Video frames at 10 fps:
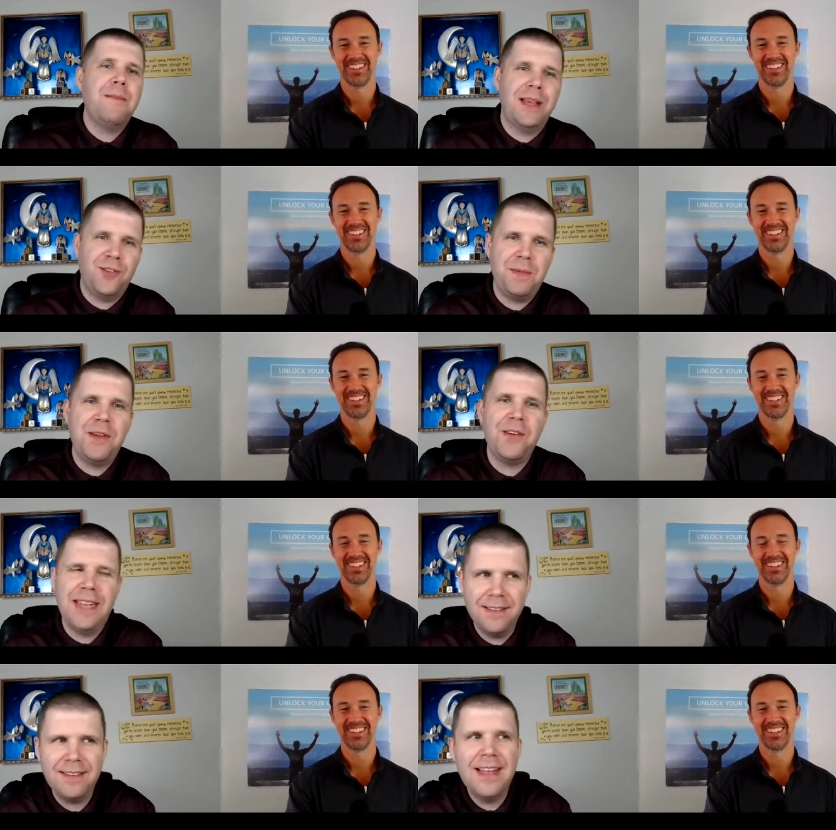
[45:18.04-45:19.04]

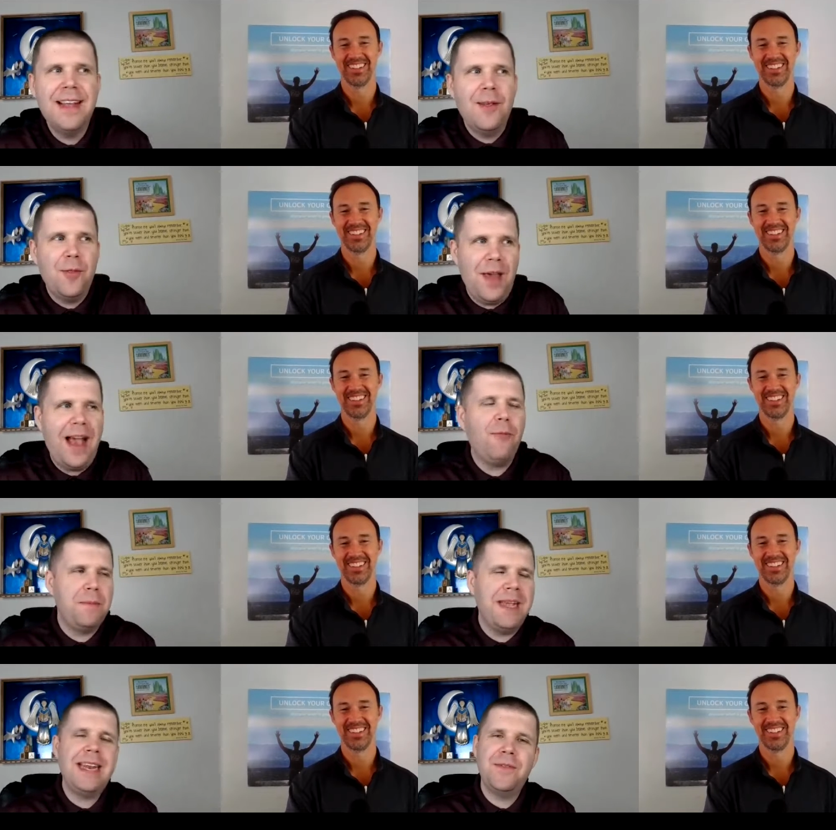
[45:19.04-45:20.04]
Speaker 1: experience, that would
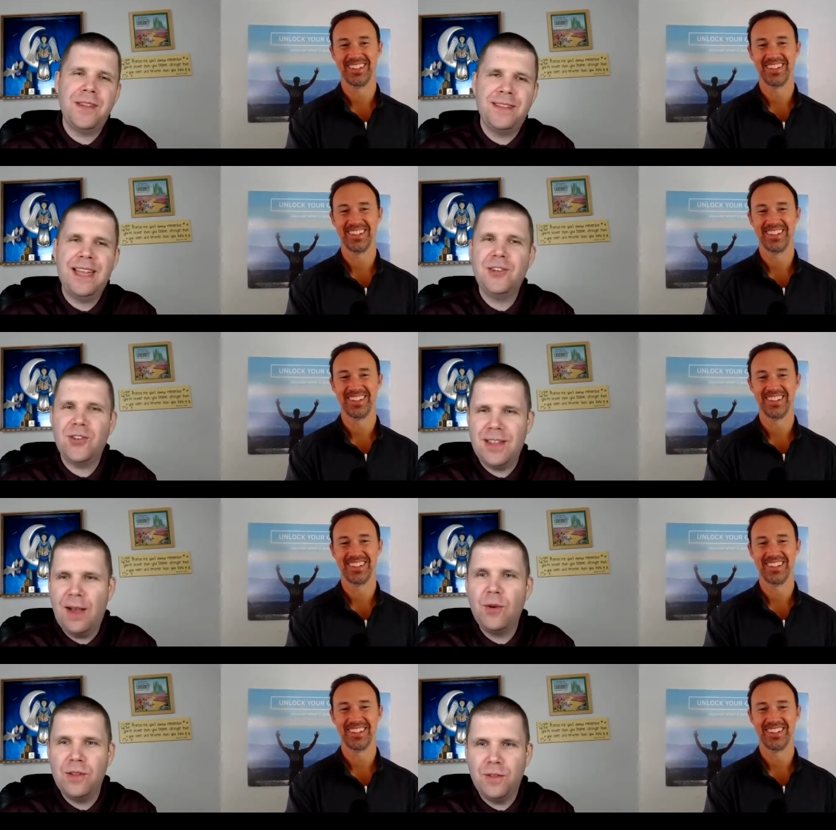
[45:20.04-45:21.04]
be an invitation
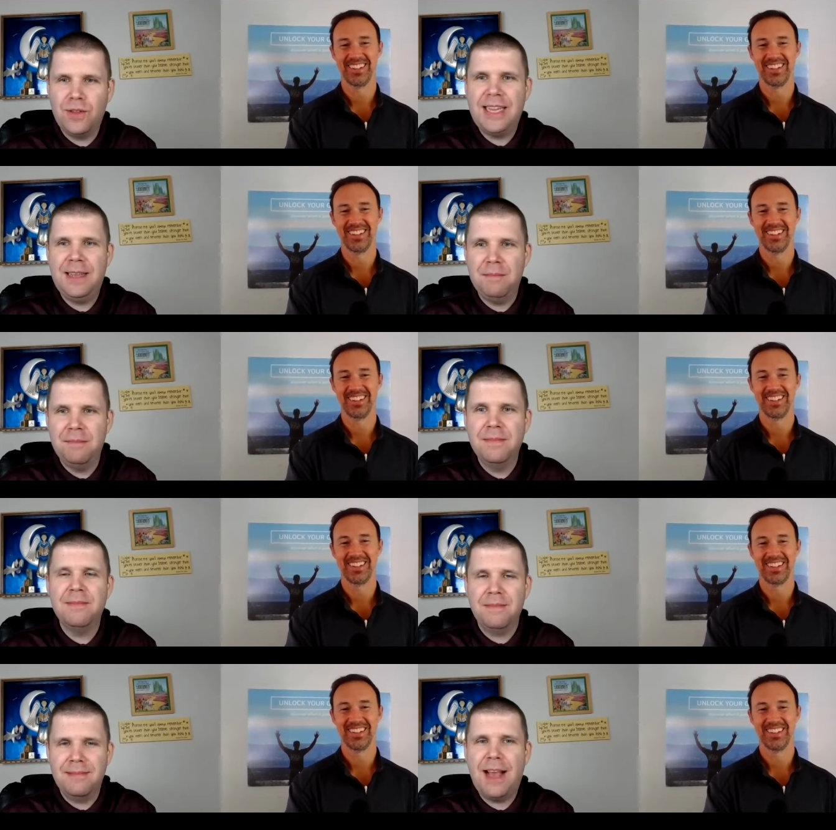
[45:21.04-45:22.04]
that would seem
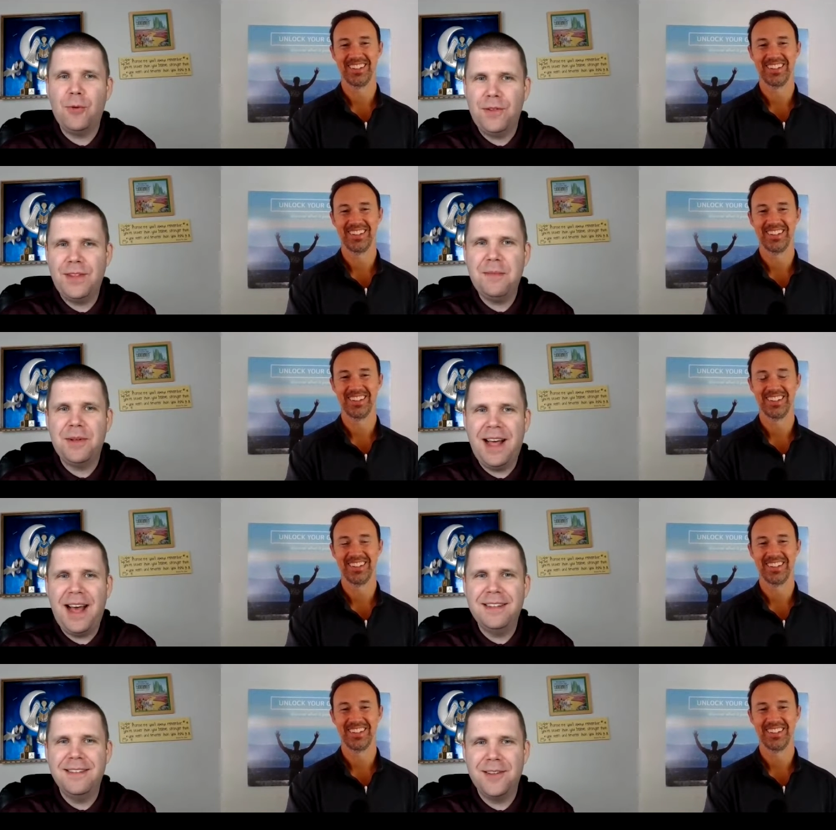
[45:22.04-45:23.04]

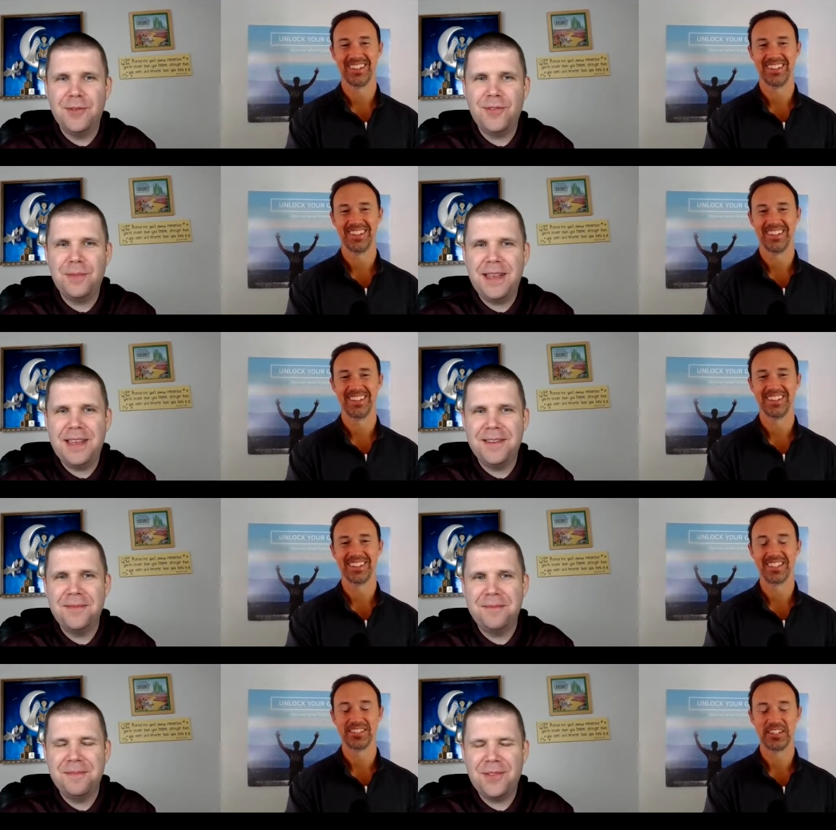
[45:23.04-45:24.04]
aligned, so to speak.
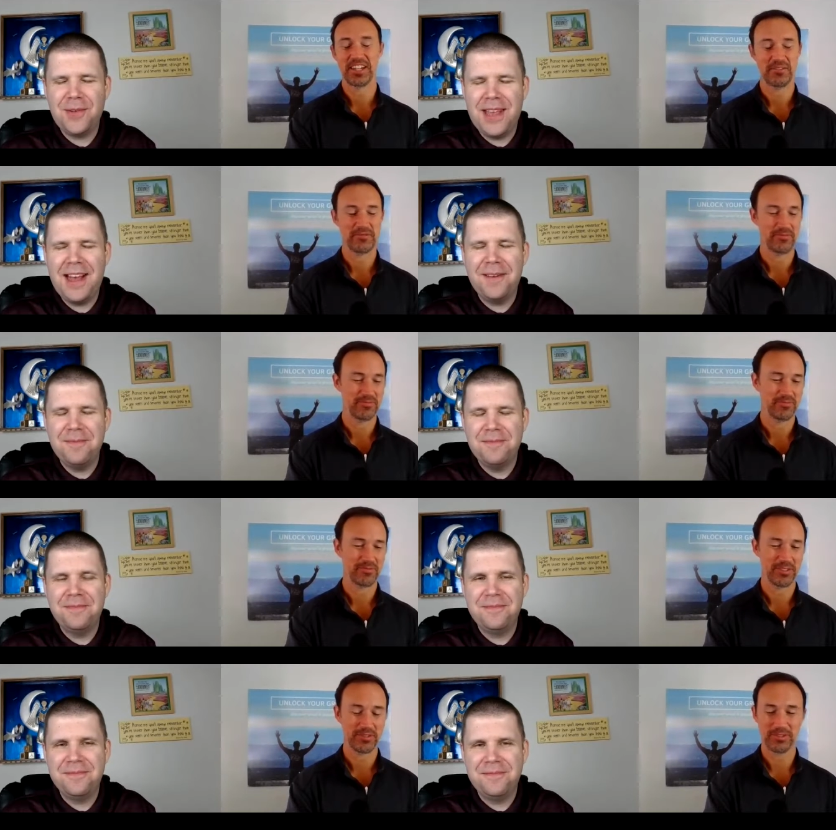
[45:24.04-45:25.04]
Speaker 2: So, yeah.
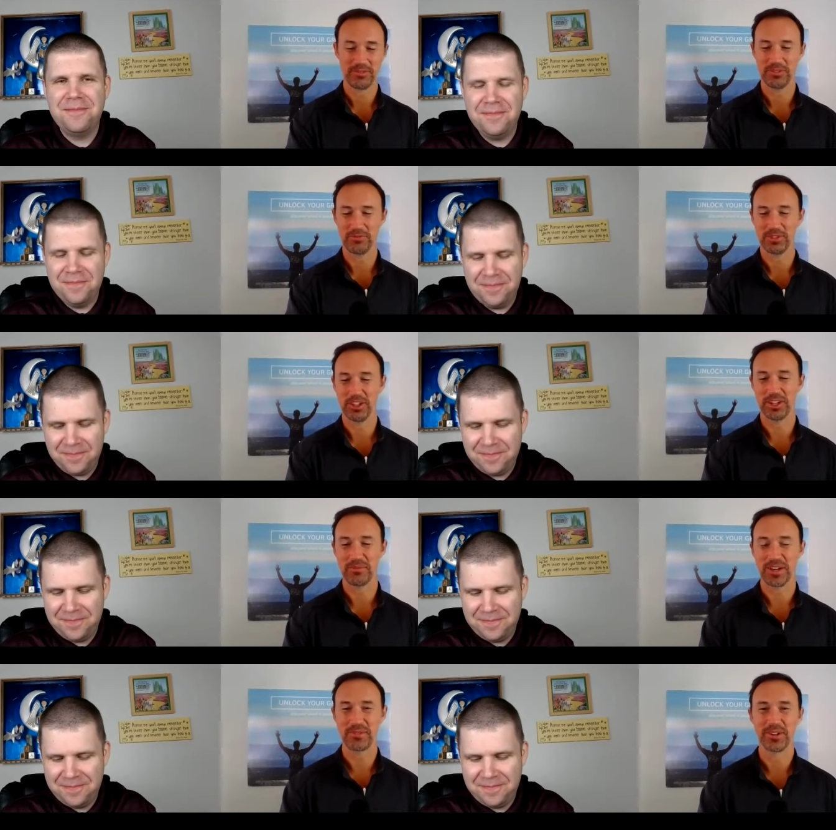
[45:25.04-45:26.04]
We'll talk
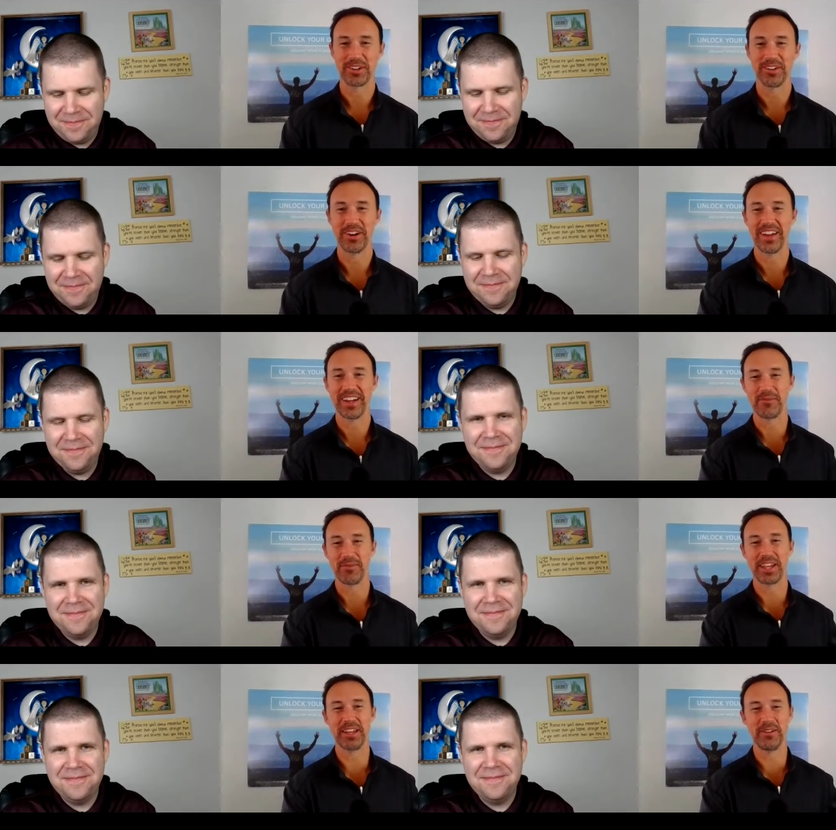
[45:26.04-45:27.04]
about it more. All right,
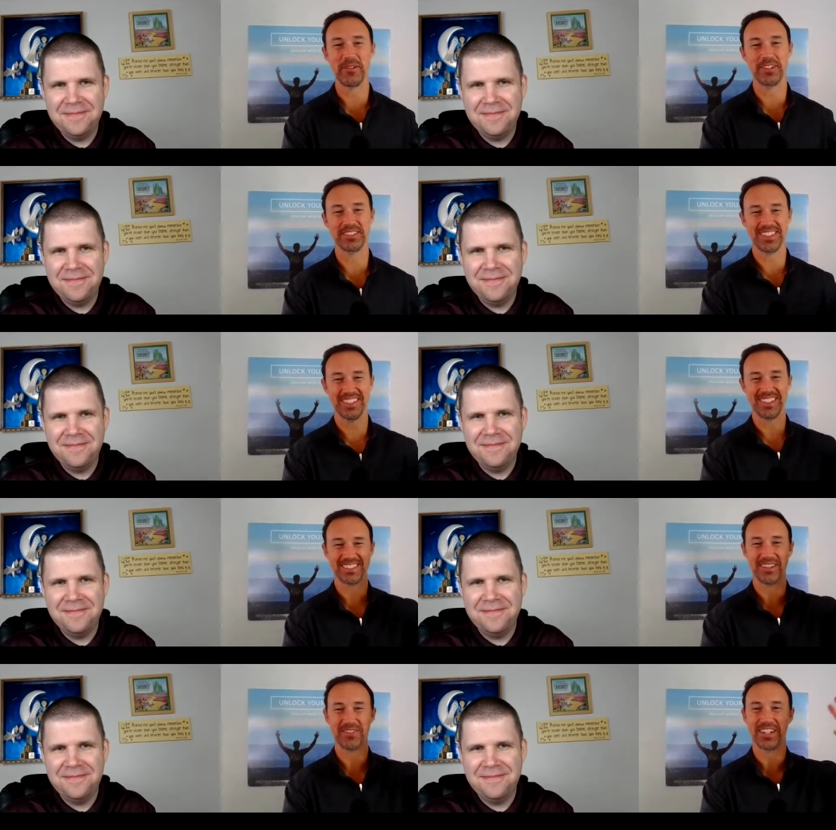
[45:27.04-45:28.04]
everybody. We'll see you
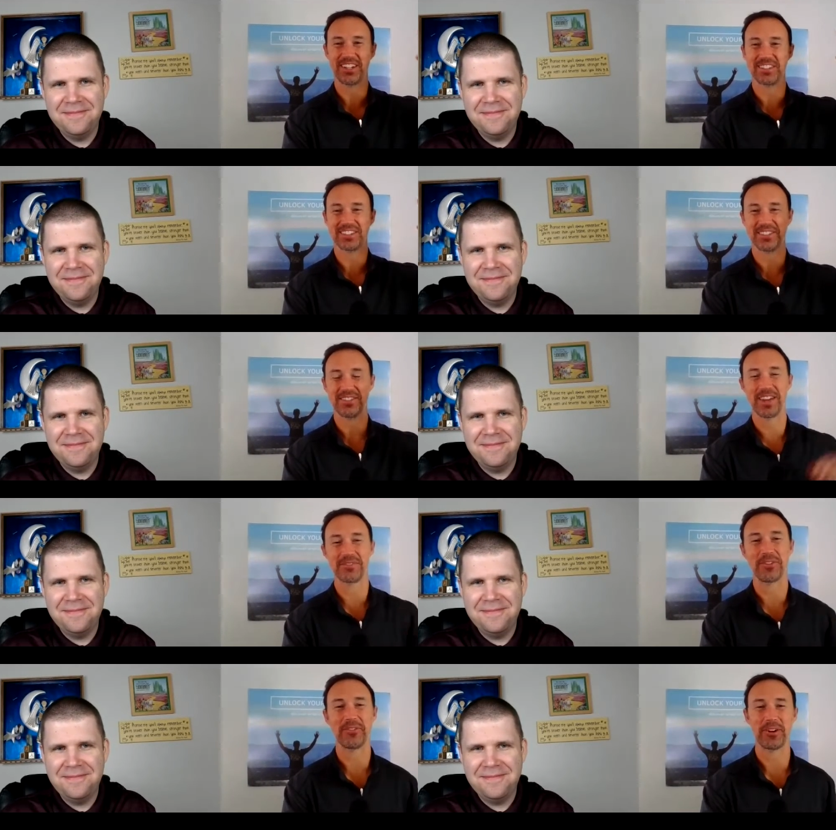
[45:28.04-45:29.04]
next time on another edition of A
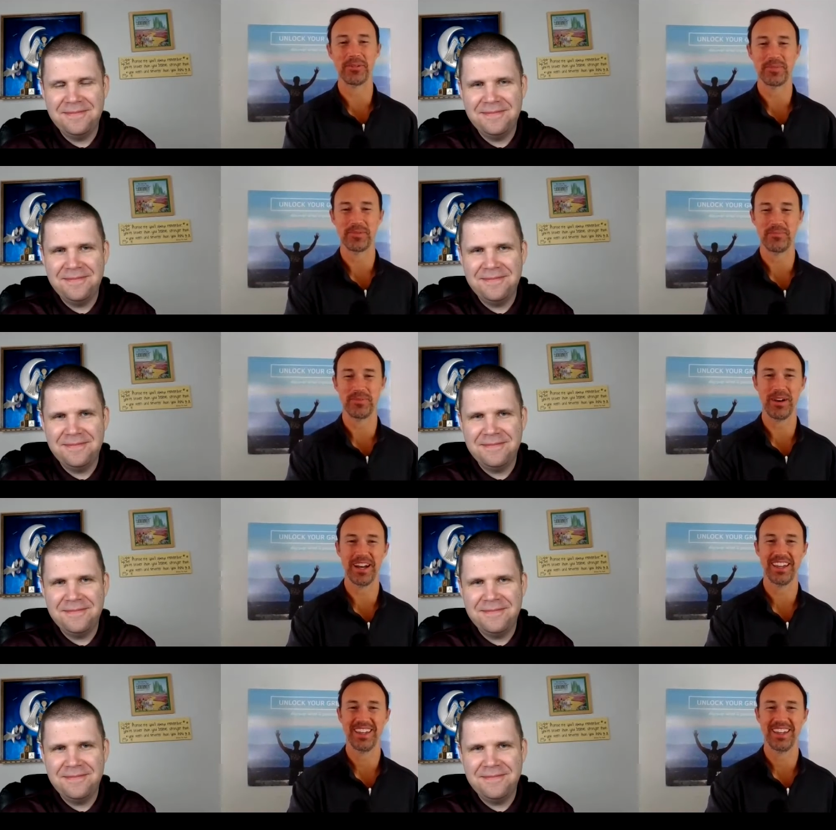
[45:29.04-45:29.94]
Handful of Hope. Bye-bye.